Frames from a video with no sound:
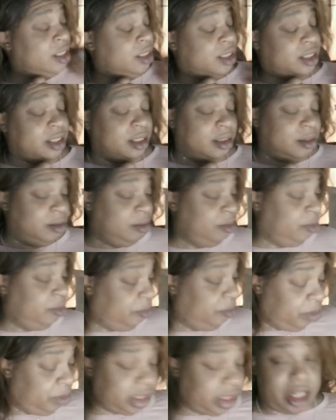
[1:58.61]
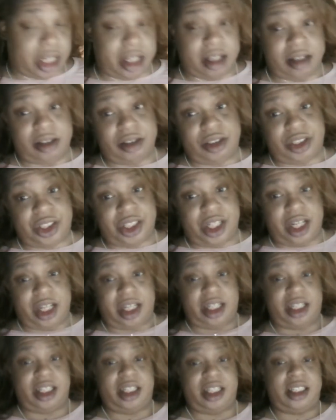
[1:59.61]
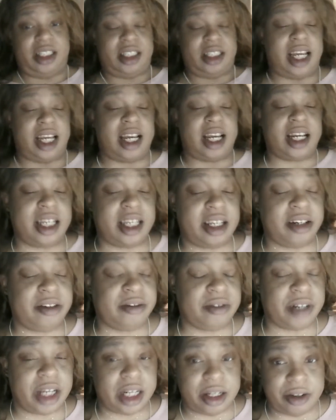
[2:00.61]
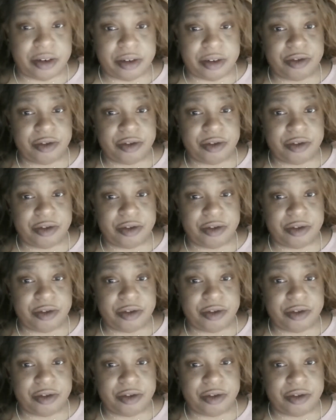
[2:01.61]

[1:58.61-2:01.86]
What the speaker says: So yeah, shenanigans. Now they're getting ready.